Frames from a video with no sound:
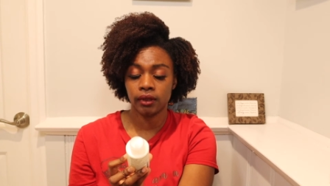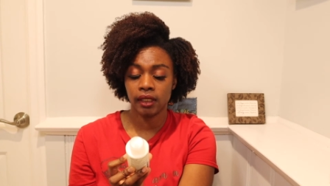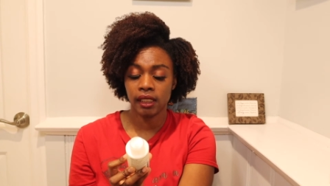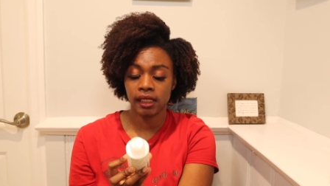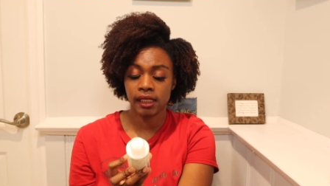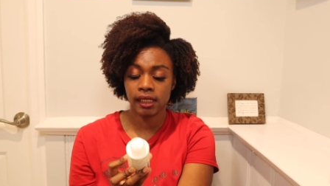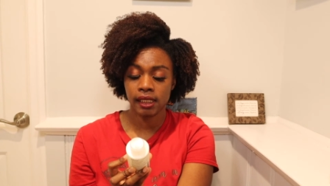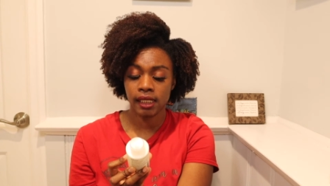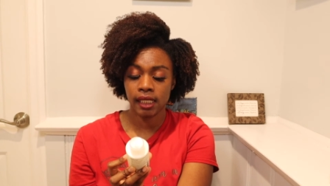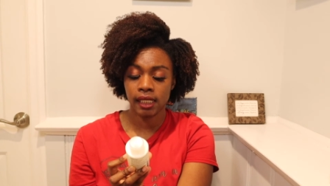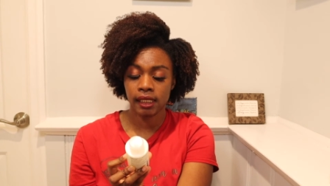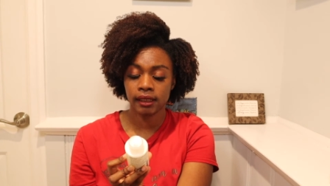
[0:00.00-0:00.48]

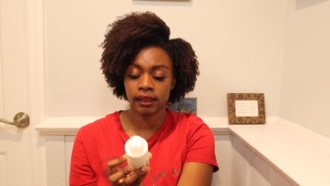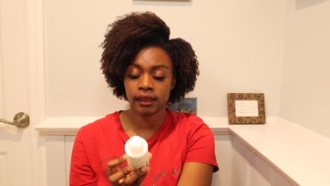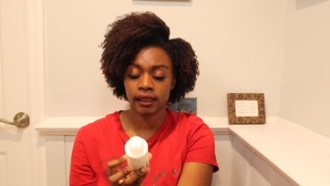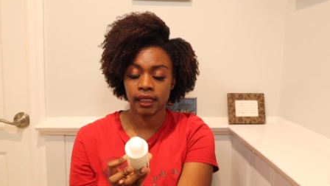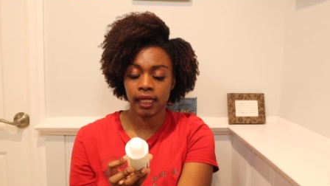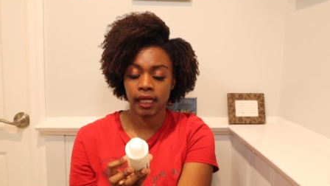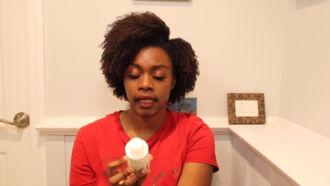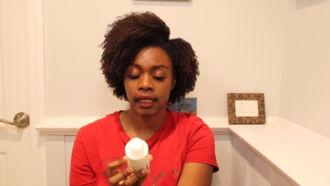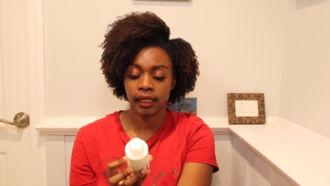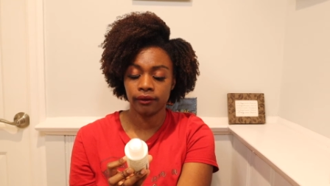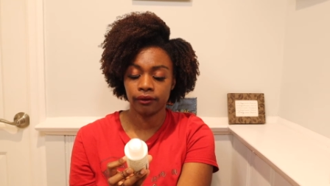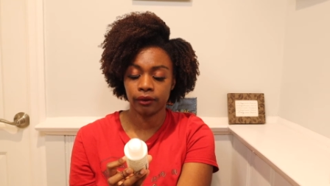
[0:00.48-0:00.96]
It says
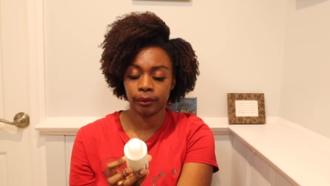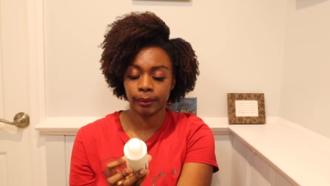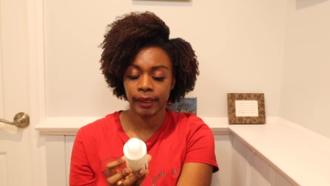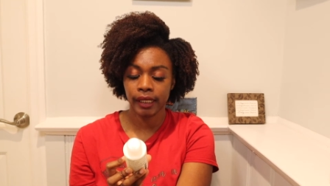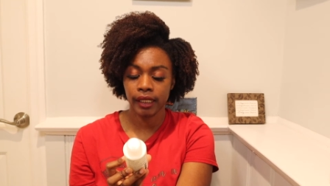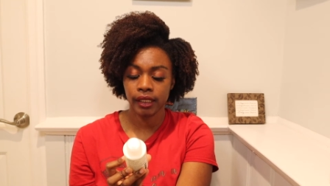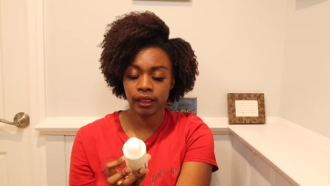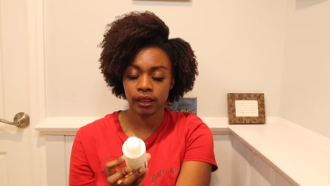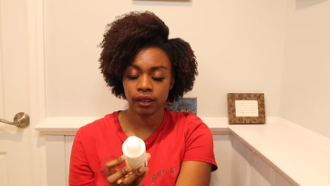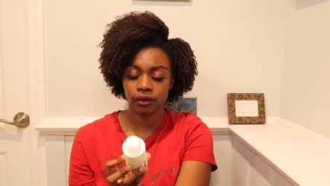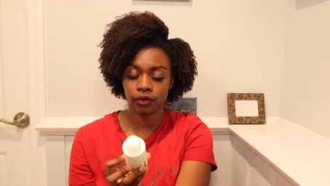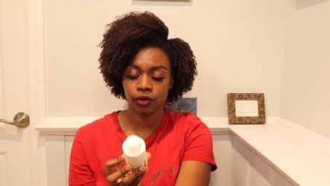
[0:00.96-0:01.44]
that it
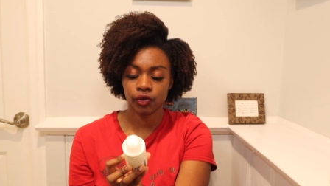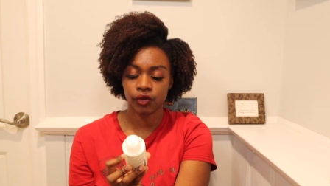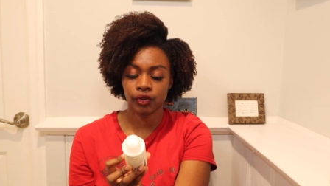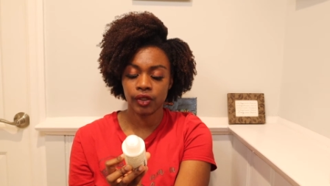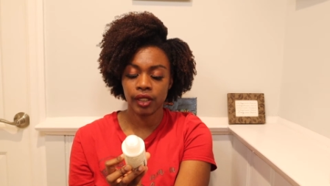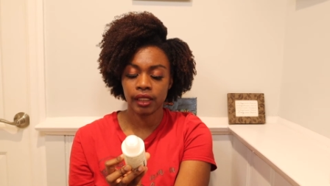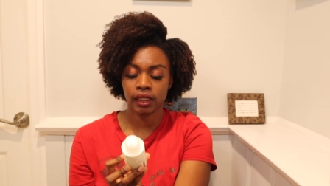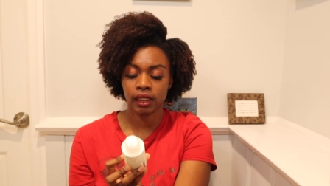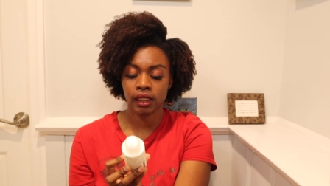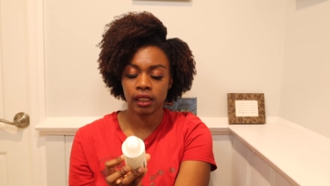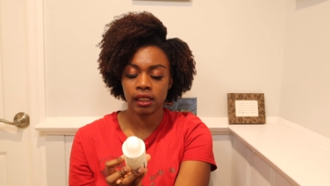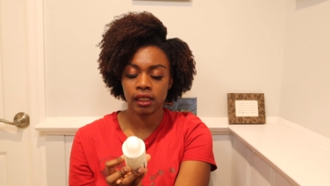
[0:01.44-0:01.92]
repairs and
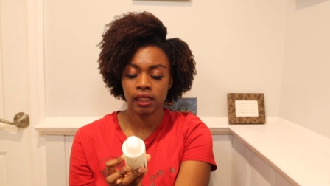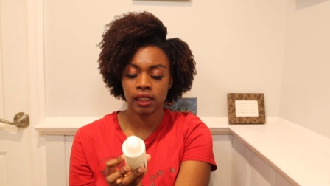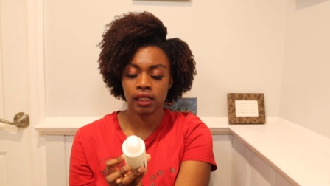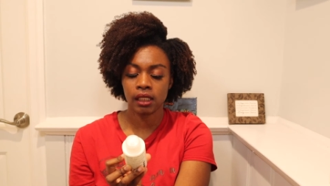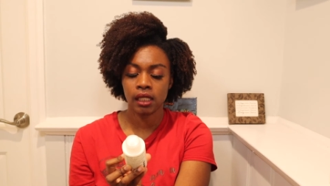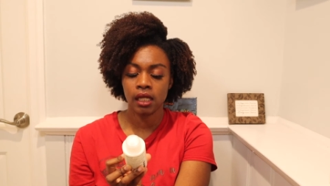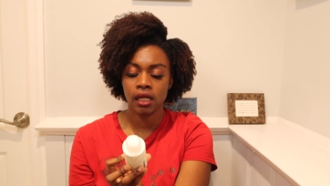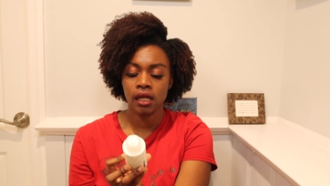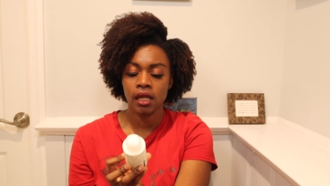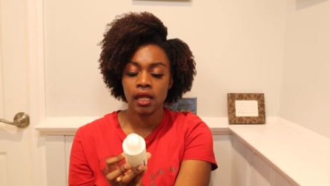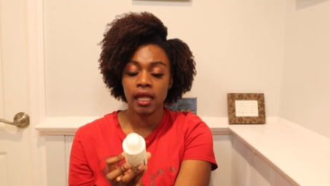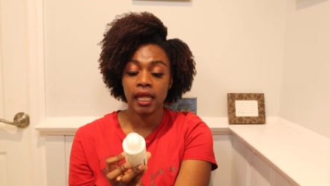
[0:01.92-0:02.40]

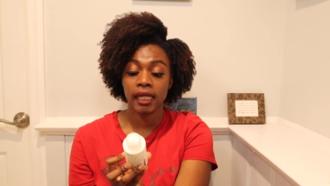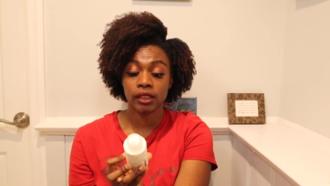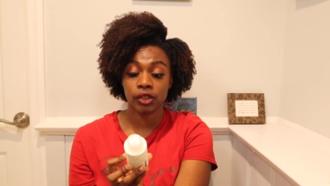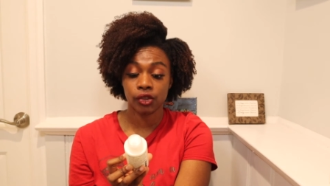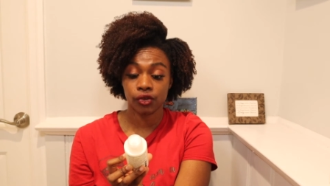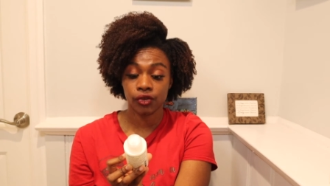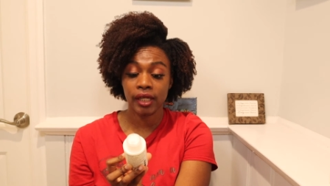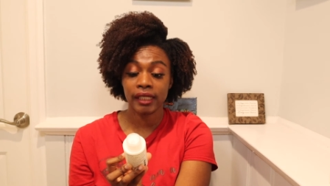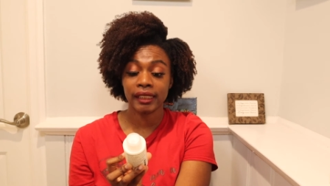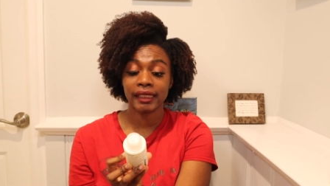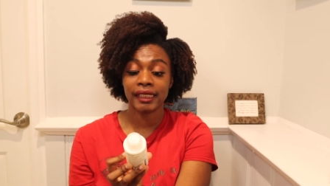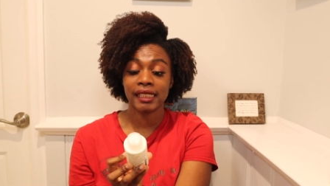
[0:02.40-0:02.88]
strengthens and
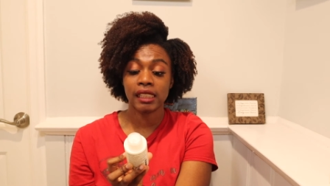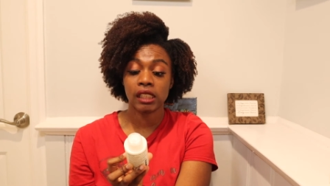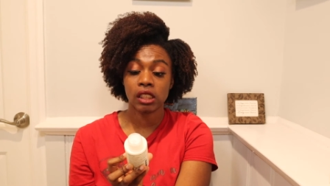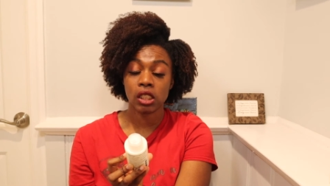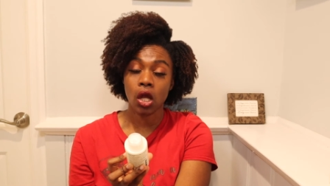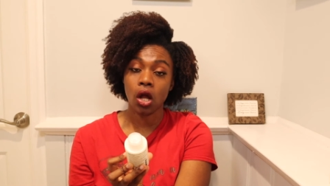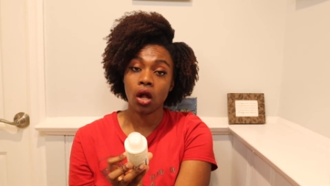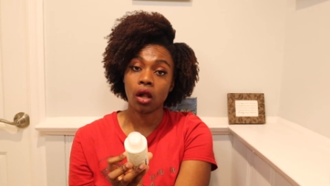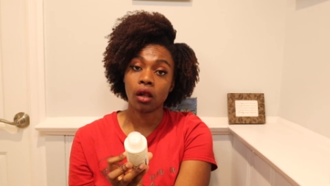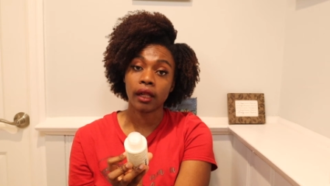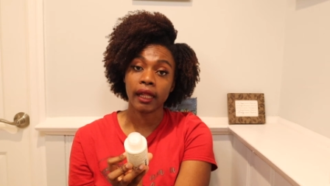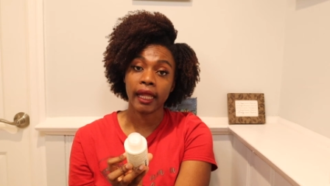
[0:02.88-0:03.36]
strengthens
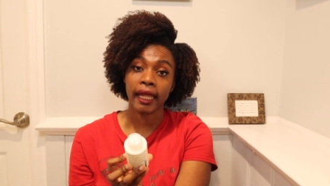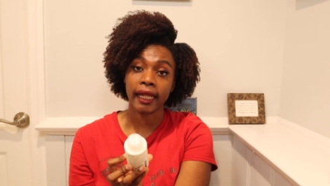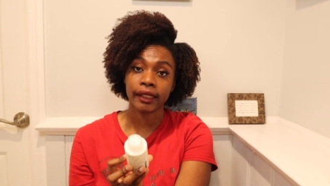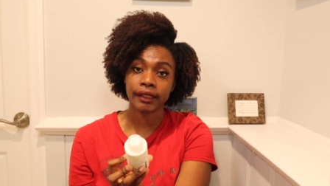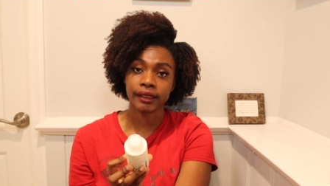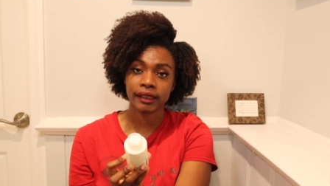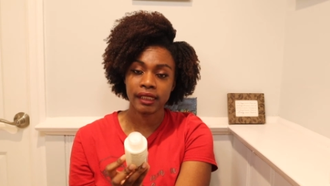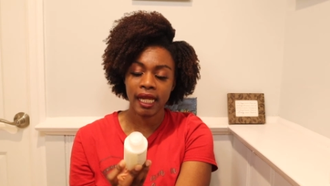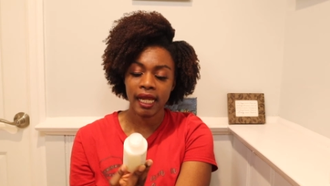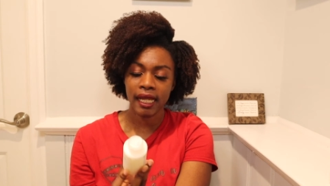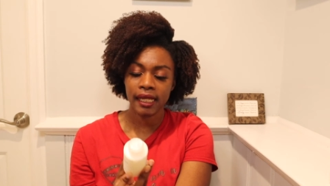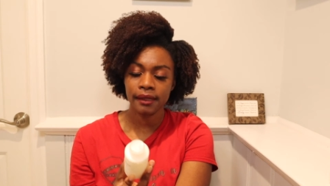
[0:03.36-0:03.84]
all
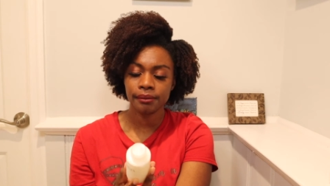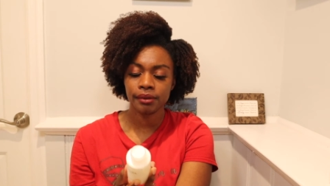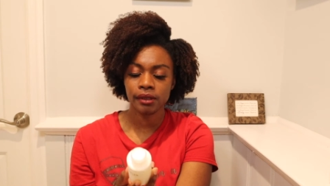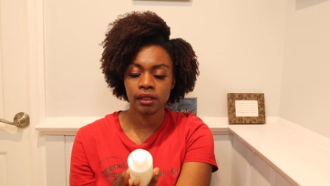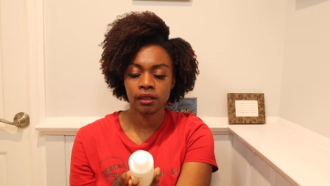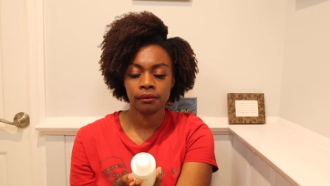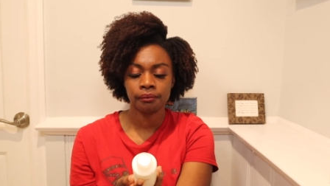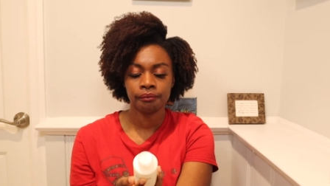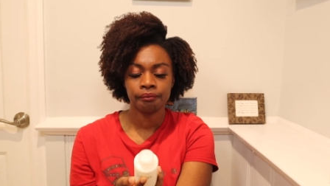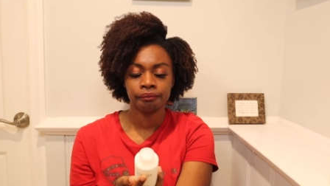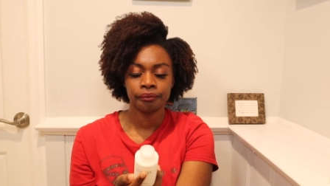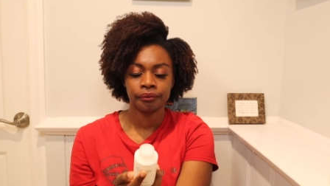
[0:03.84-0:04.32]
hair types.